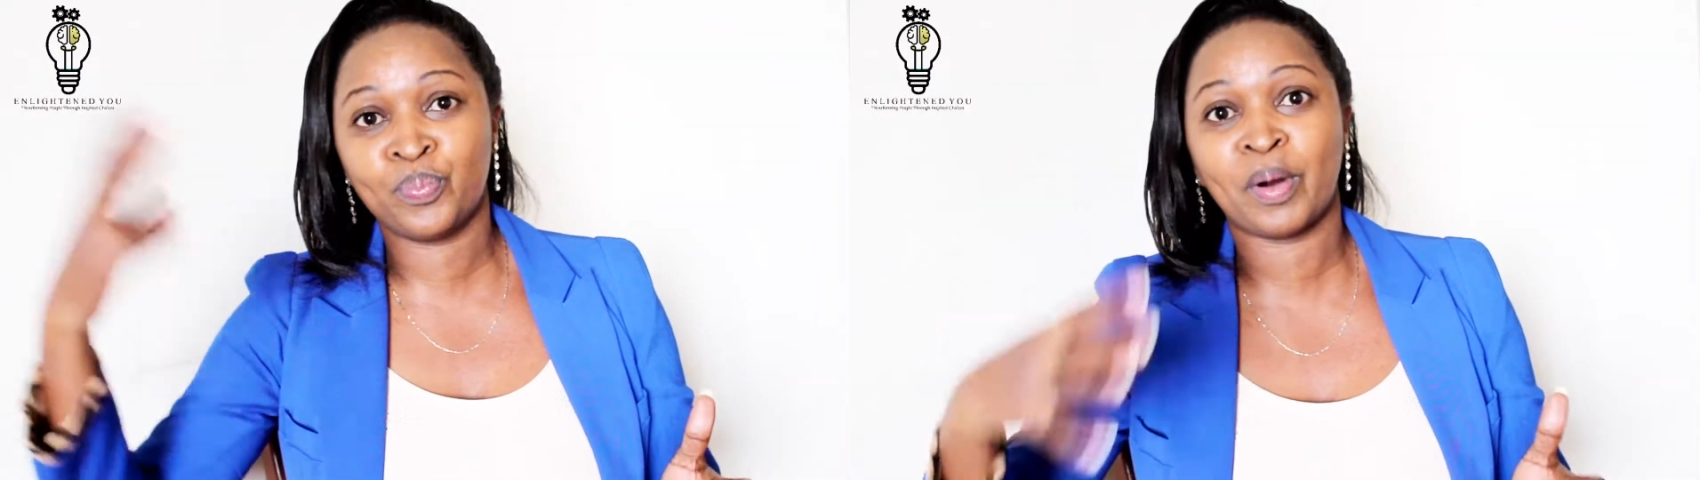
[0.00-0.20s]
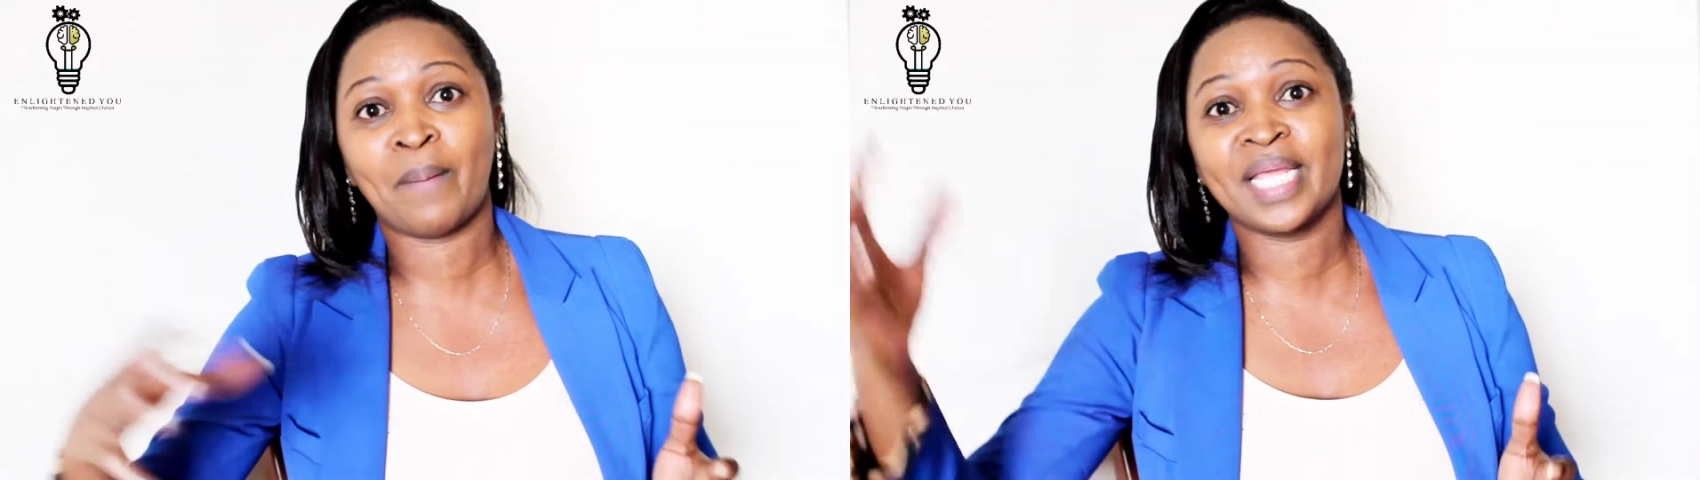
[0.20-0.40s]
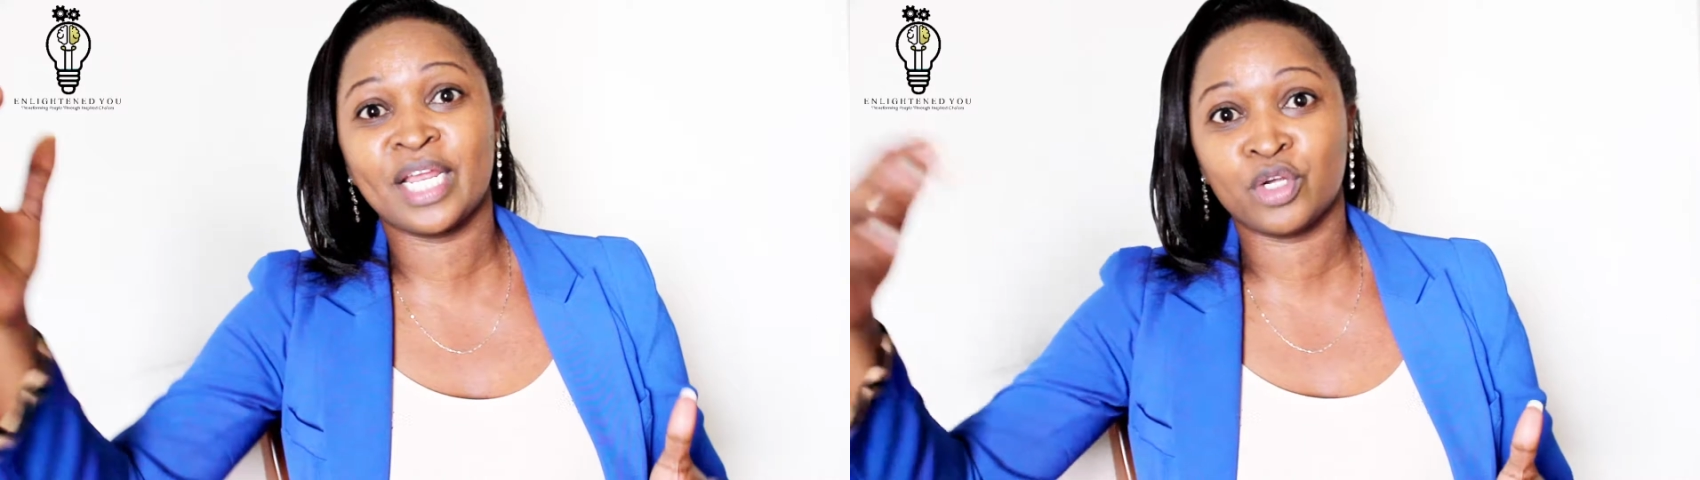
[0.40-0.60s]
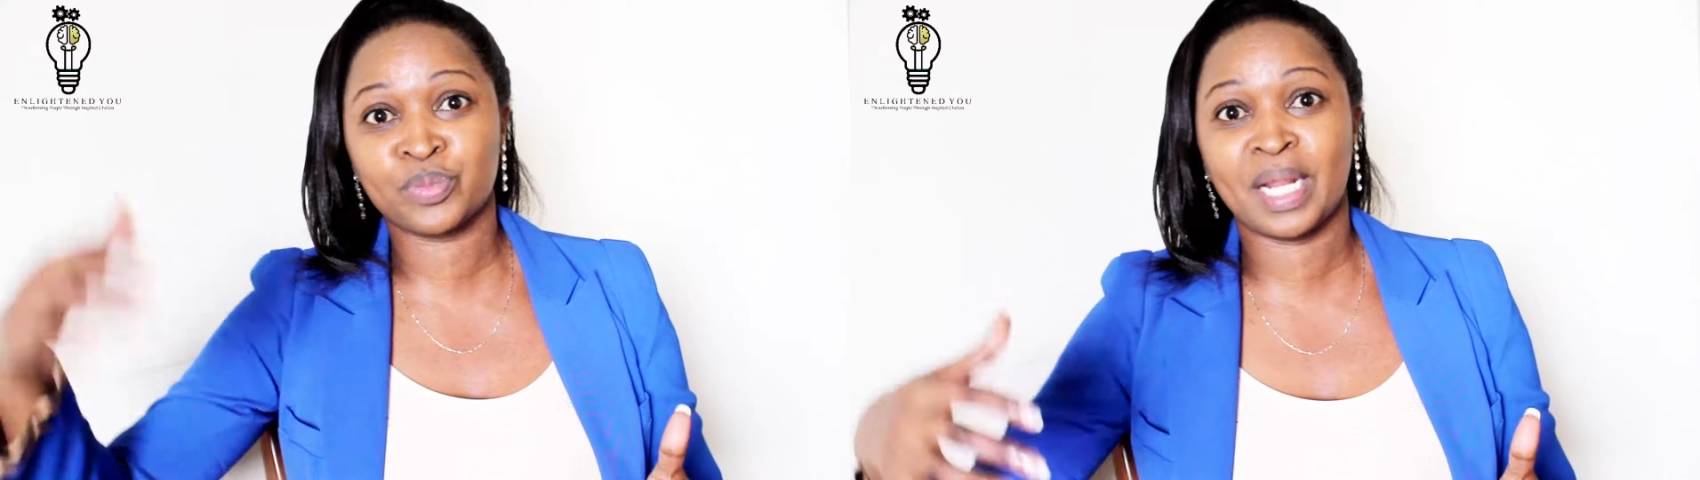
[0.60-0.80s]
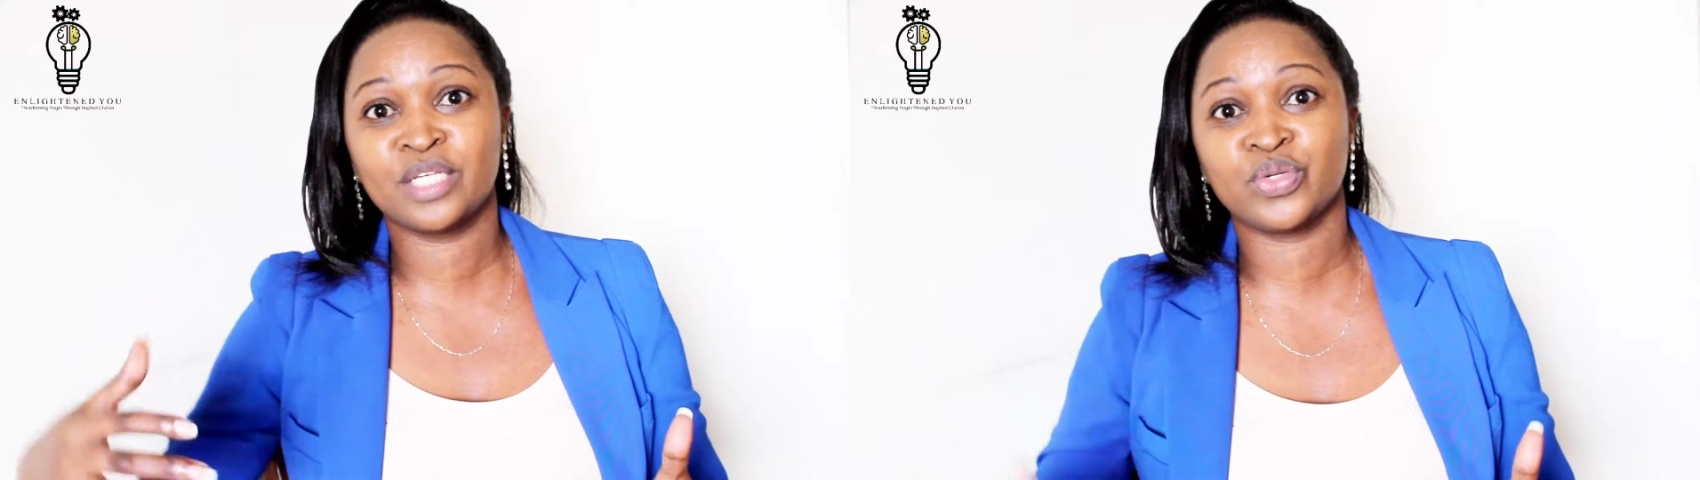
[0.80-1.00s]
probably had not
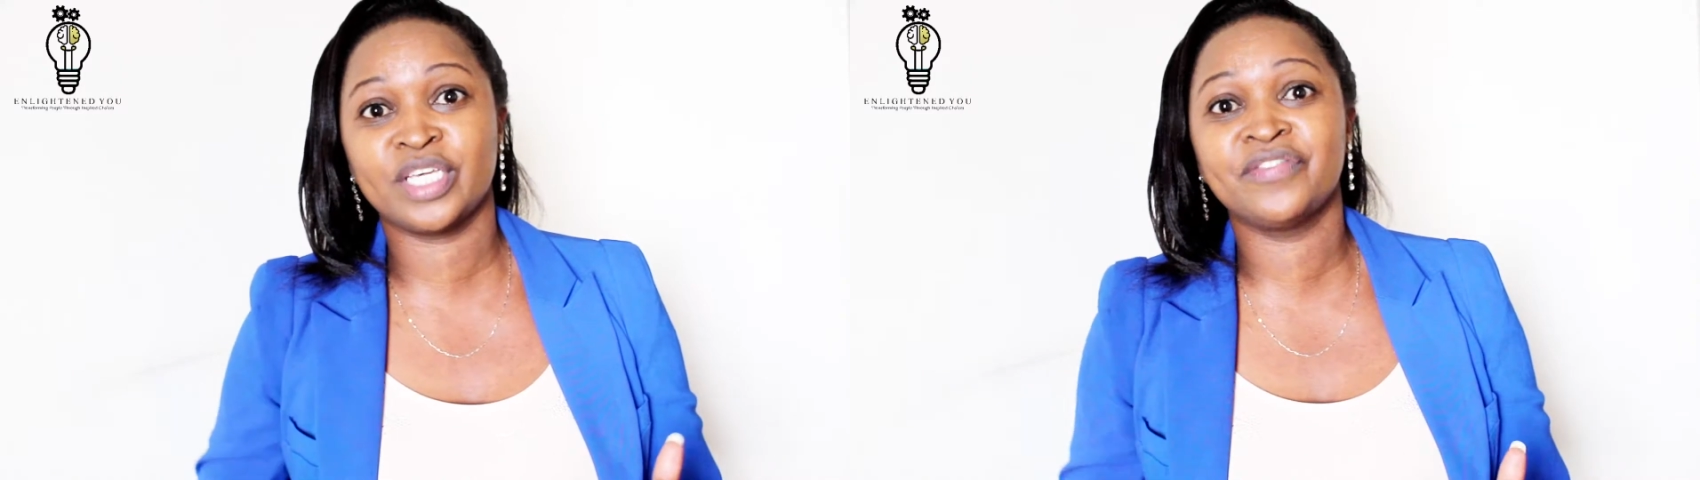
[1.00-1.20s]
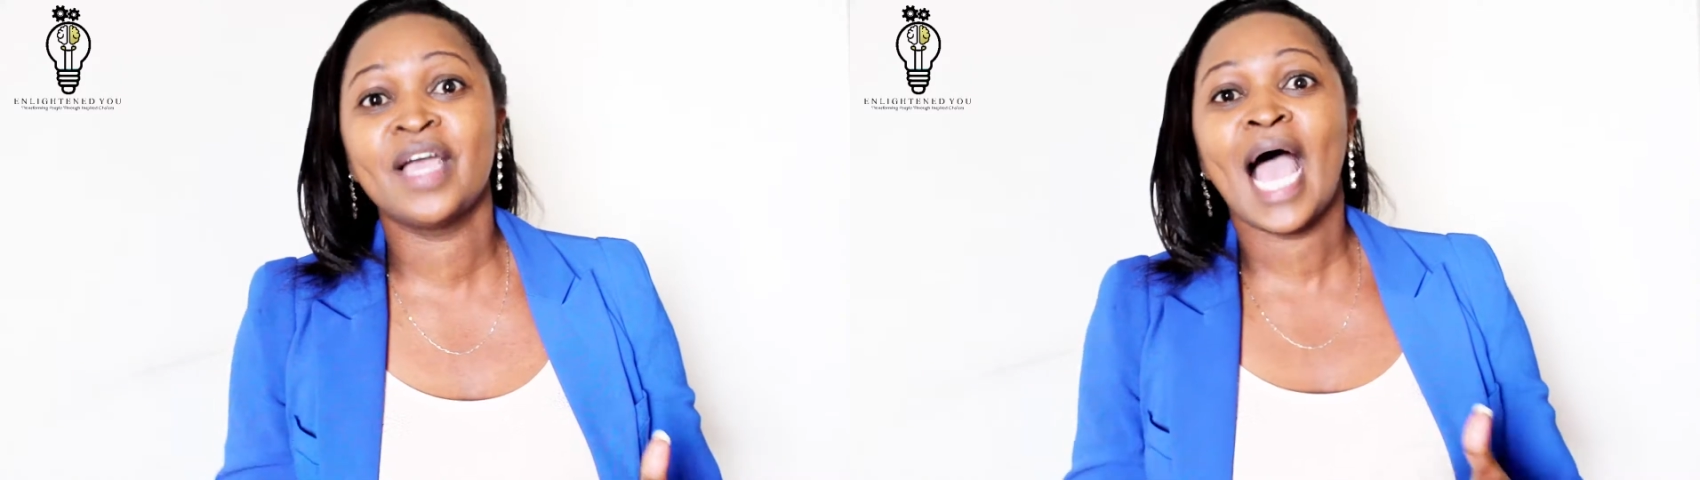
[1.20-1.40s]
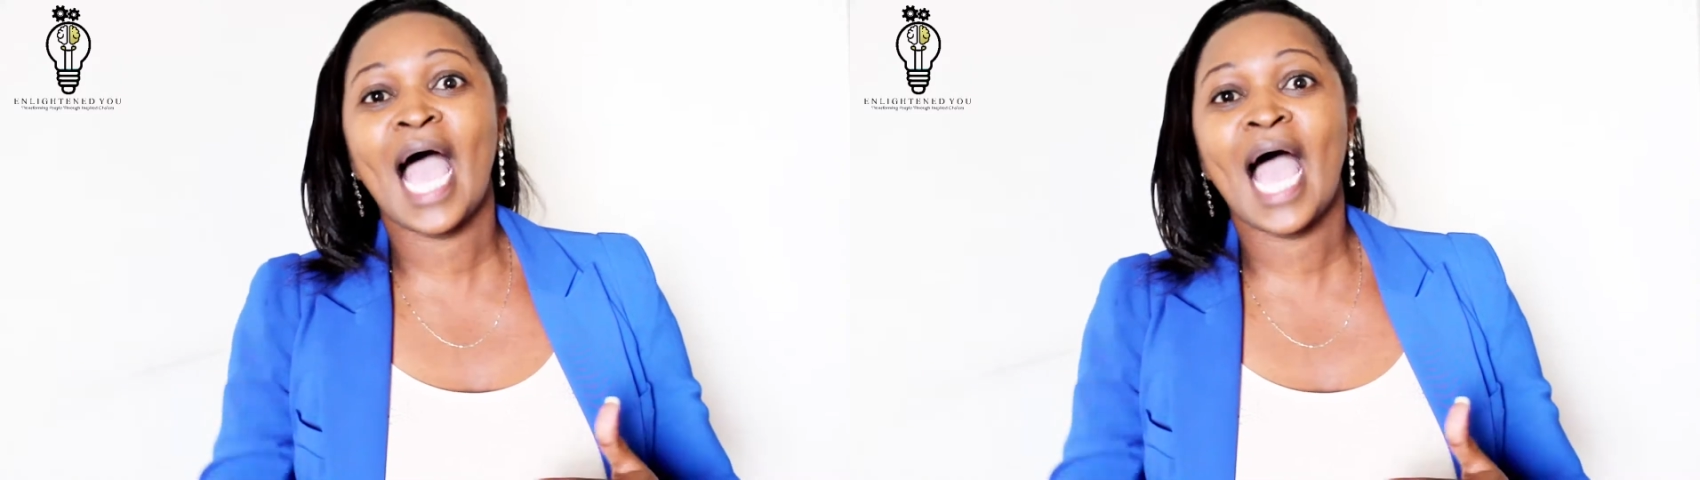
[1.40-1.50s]
planned to give,